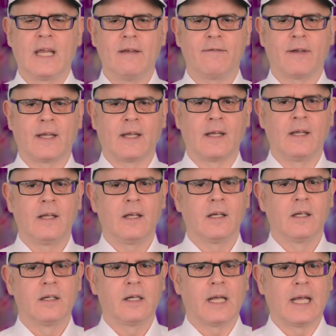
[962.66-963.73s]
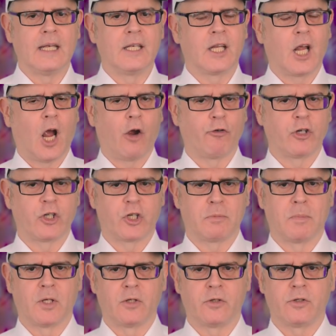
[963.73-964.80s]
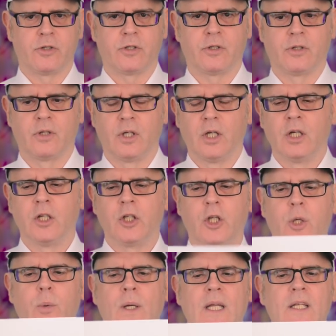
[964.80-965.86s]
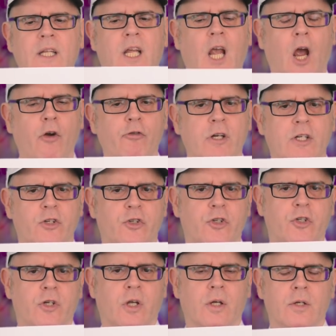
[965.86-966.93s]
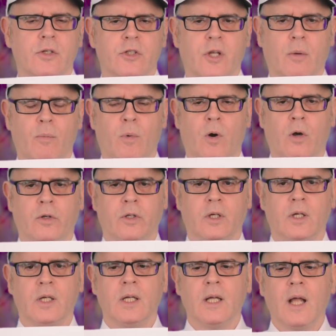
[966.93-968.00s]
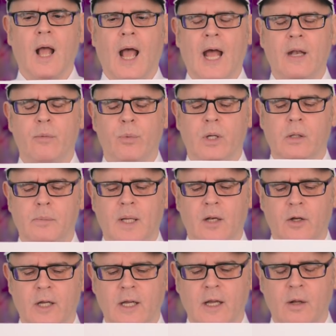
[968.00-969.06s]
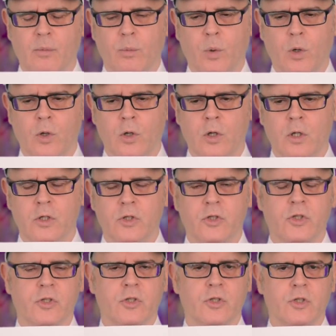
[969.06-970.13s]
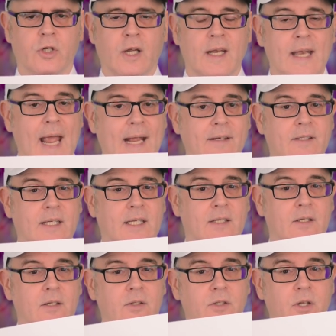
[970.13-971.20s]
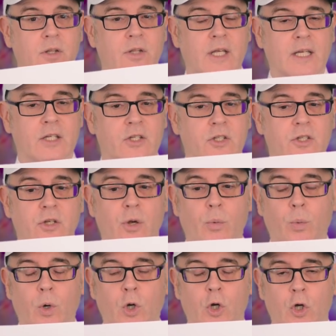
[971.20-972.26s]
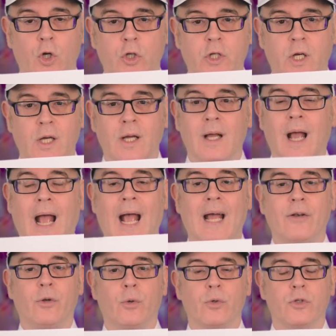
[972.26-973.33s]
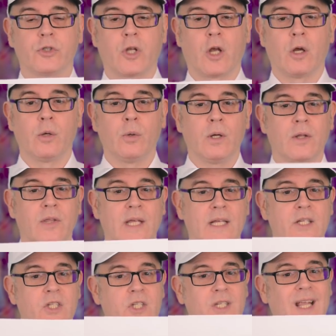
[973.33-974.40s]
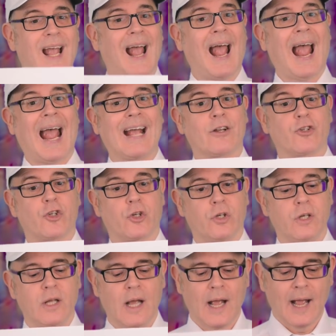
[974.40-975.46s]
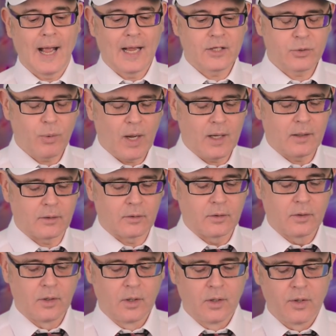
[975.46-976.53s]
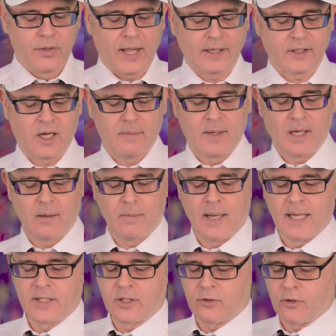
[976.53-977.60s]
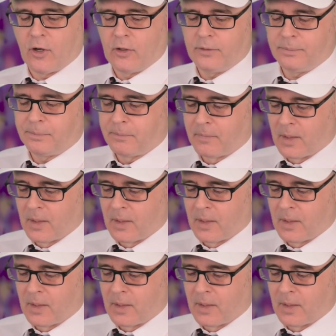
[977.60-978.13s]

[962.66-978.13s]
giving encouragement. You encourage someone, and we'll be looking at words connected to this word and also this action as well. That coming up later on.